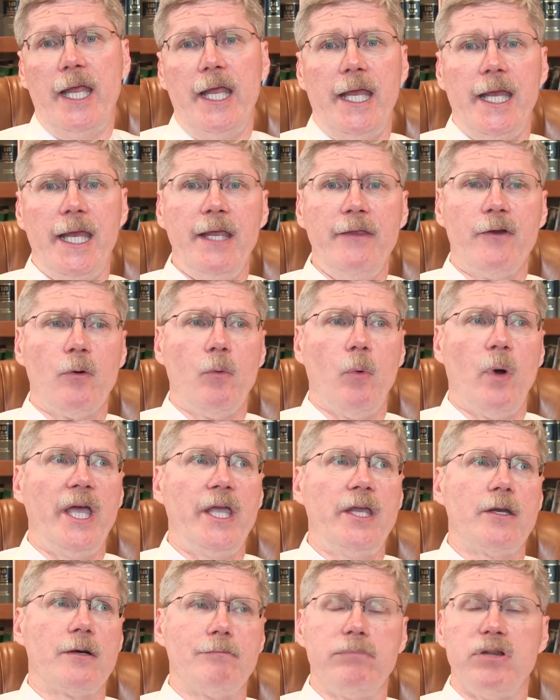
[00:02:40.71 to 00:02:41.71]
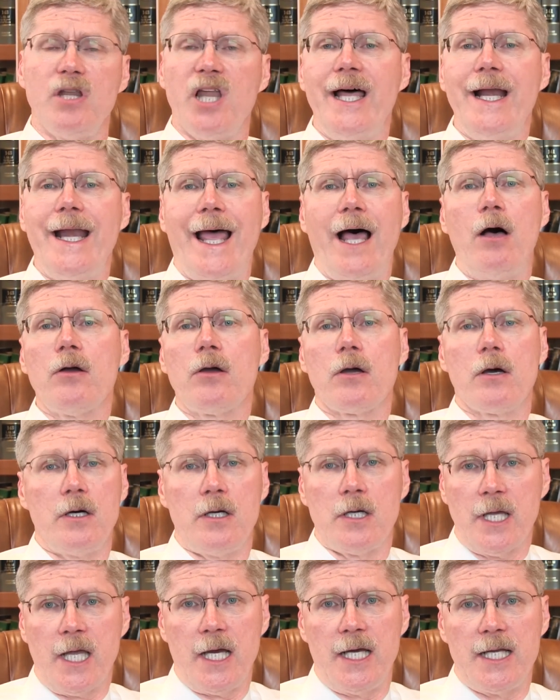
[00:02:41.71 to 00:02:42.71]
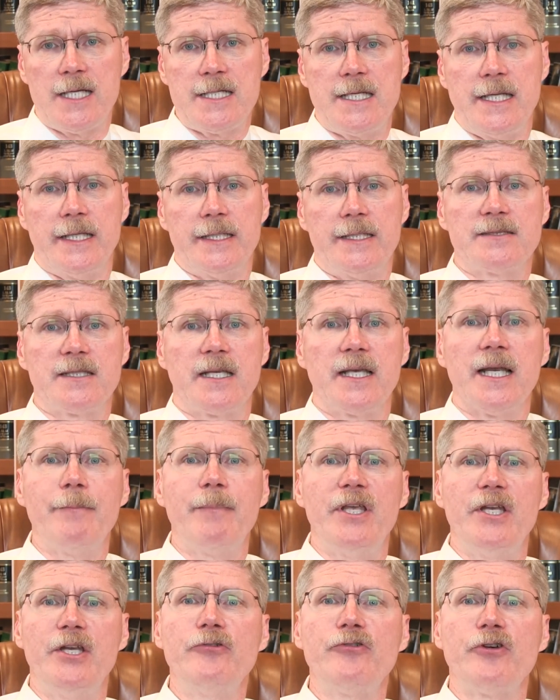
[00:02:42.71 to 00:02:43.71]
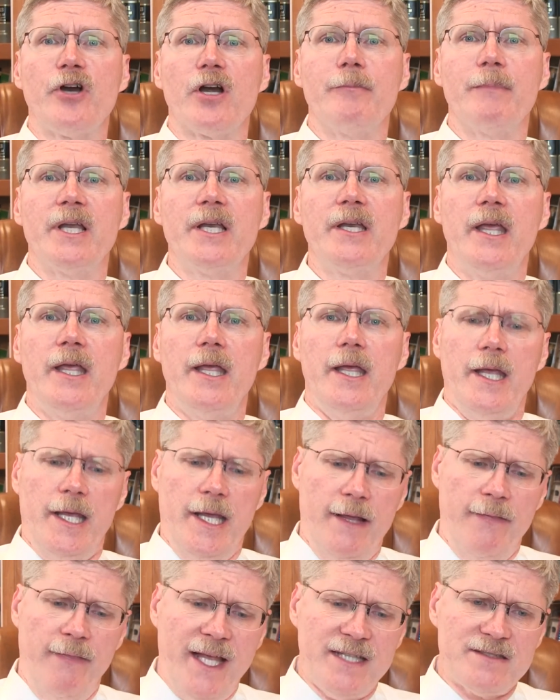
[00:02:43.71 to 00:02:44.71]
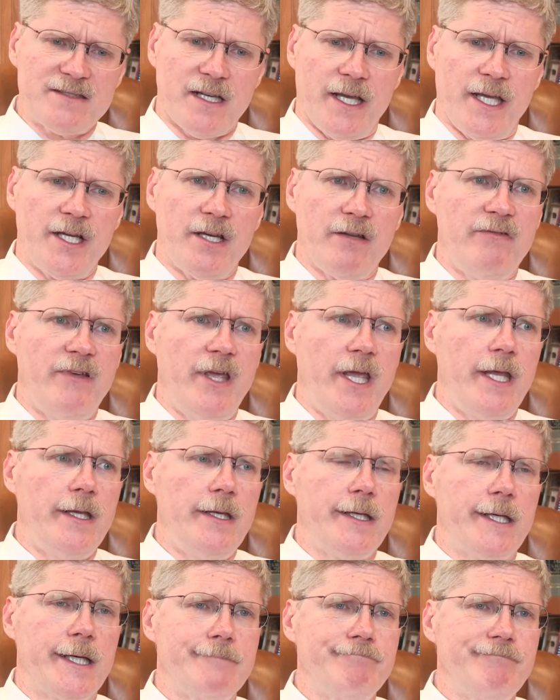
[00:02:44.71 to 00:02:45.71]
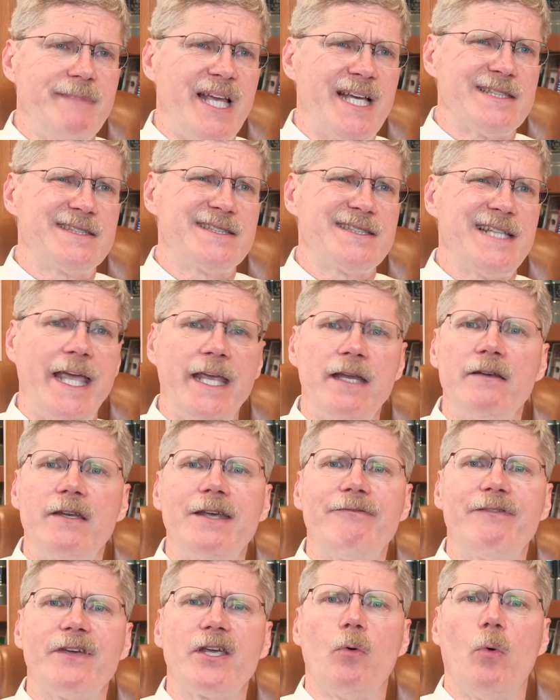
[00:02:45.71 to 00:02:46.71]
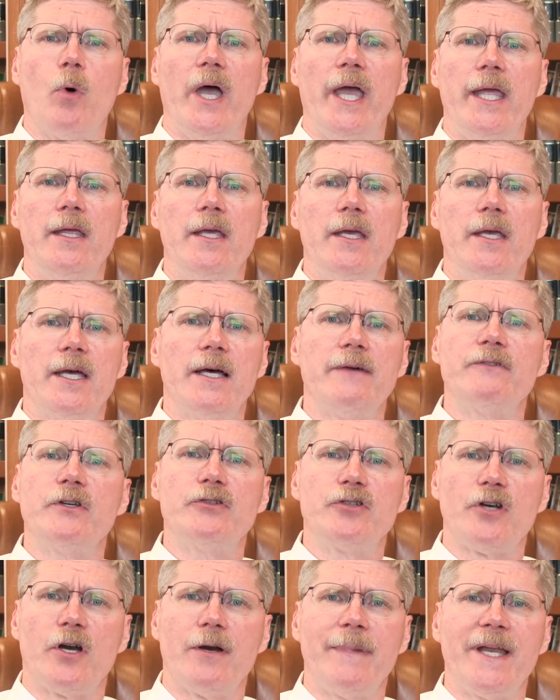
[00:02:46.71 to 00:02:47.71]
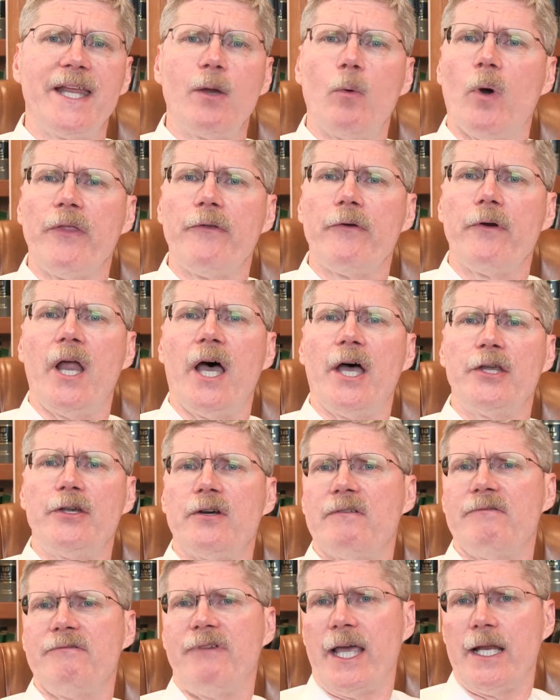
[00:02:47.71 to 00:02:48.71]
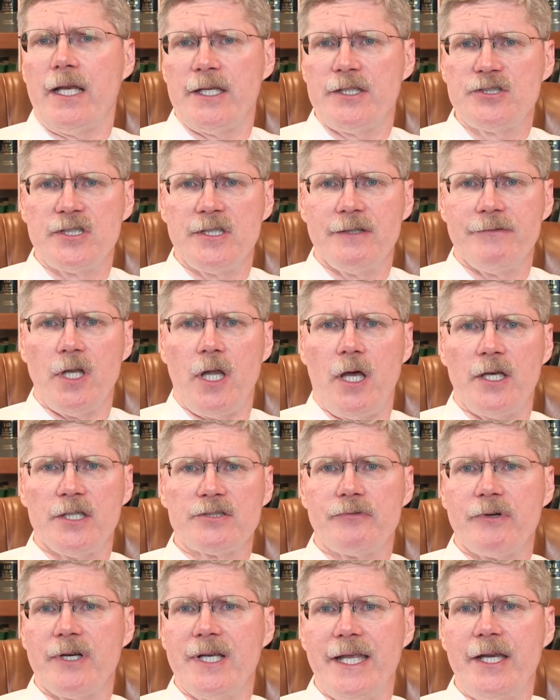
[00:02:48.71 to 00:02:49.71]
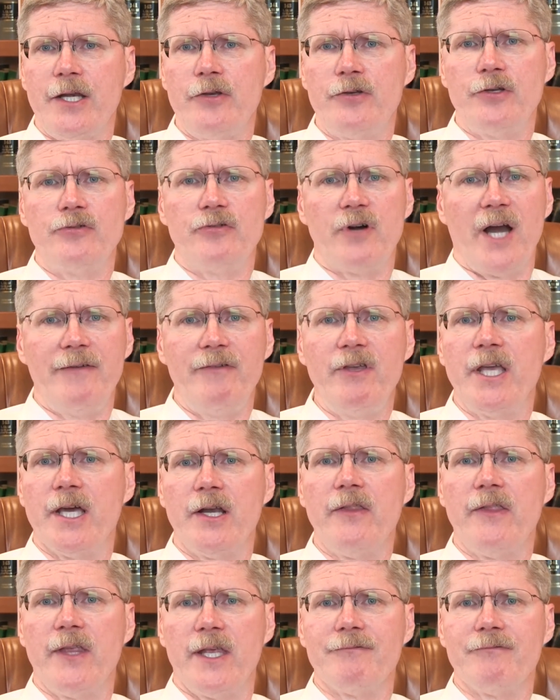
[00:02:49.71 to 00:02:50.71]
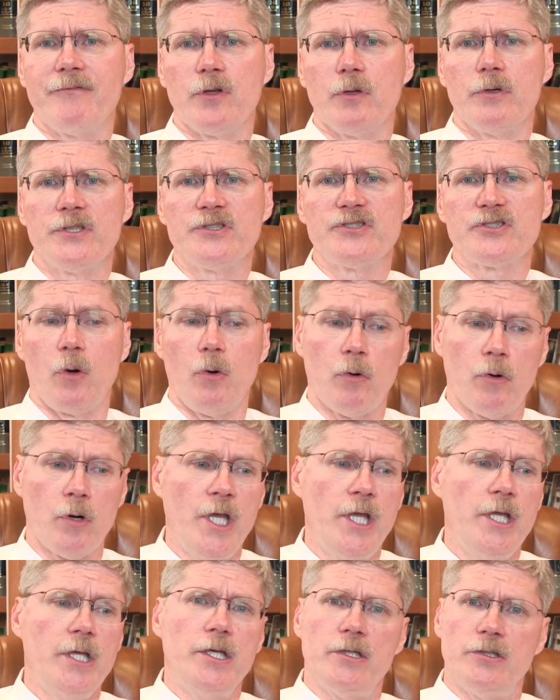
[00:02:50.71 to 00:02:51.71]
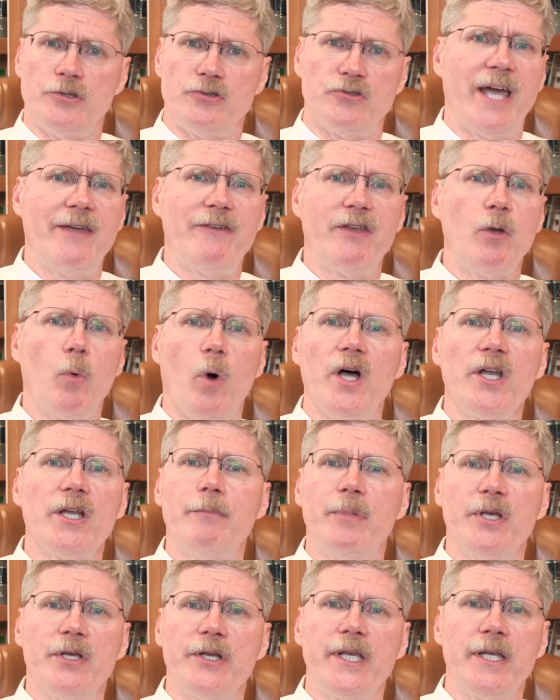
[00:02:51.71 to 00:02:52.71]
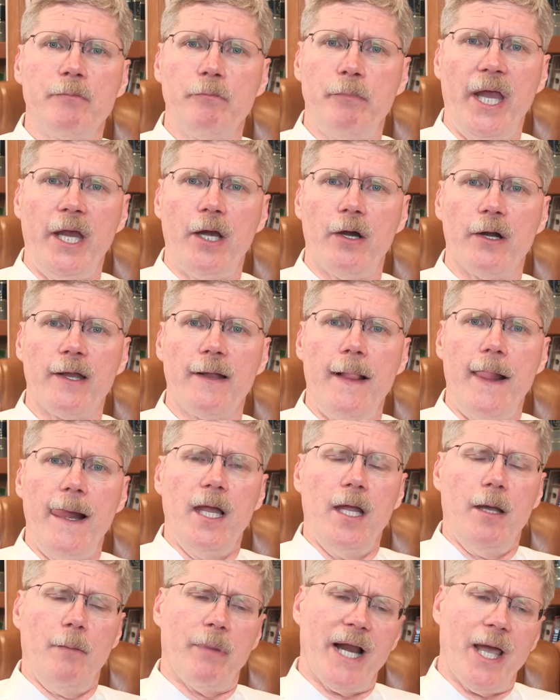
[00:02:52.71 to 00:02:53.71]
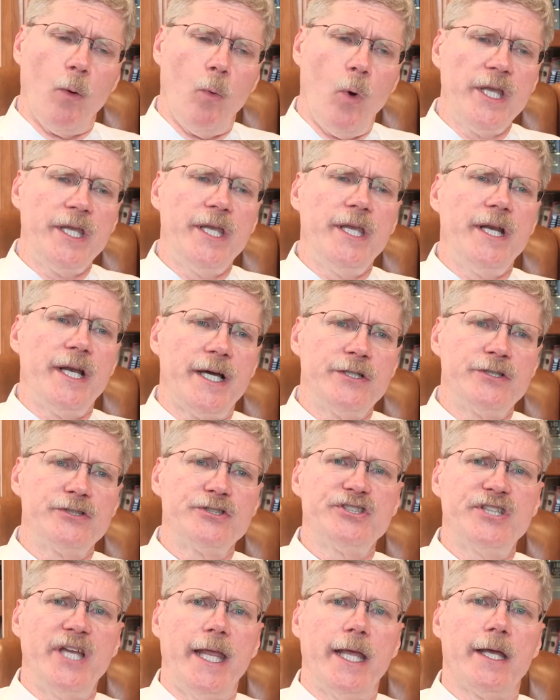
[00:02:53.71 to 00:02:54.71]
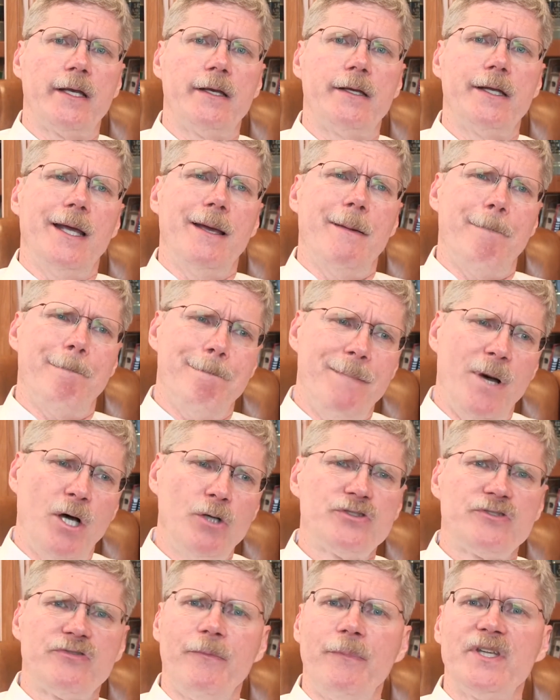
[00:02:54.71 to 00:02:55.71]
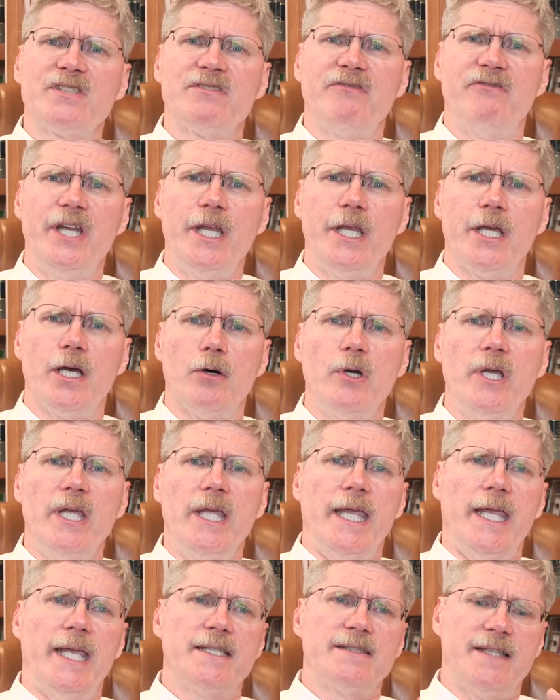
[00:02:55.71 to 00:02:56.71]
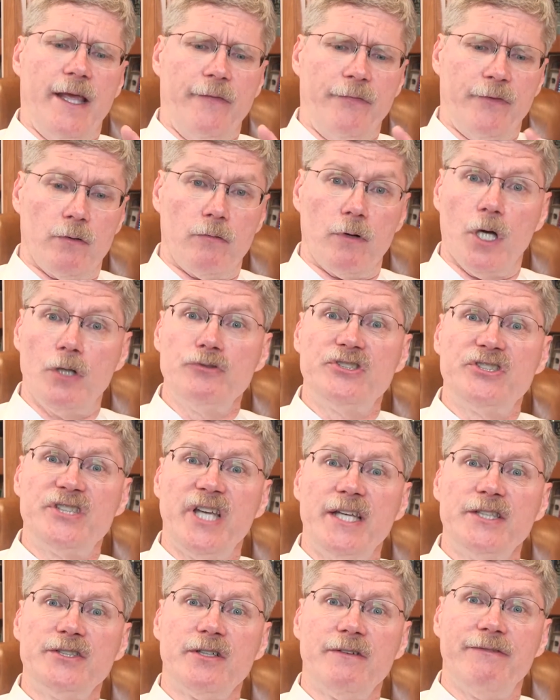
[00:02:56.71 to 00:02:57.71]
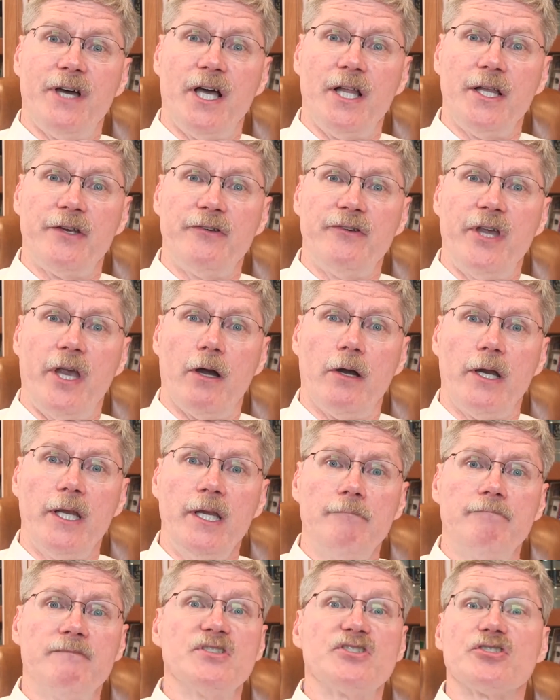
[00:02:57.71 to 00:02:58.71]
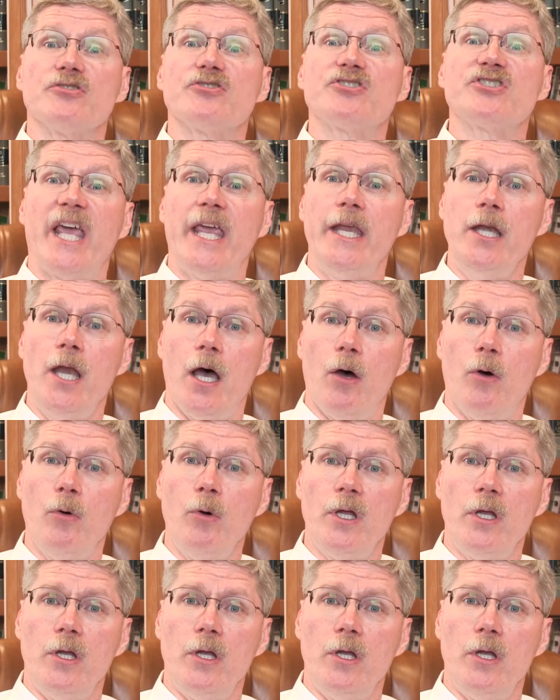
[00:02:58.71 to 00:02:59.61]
Either way, your blood alcohol content is going to be determined, and that's kind of a scientific way of determining whether or not you're in violation of laws related to driving under the influence or driving while ability impaired. But I want you to understand, most from this video is that the roadsides are voluntary, so say no.